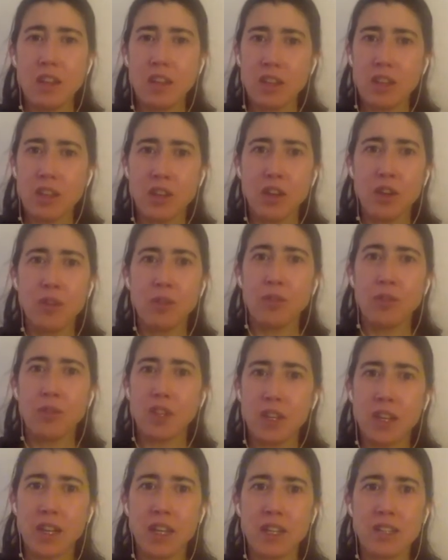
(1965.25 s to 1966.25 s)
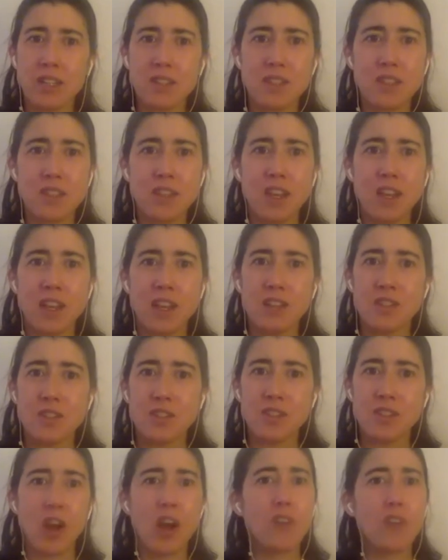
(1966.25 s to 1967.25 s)
with a nice
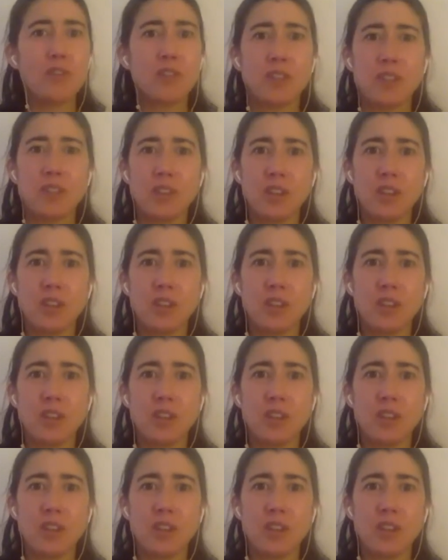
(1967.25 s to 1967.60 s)
soft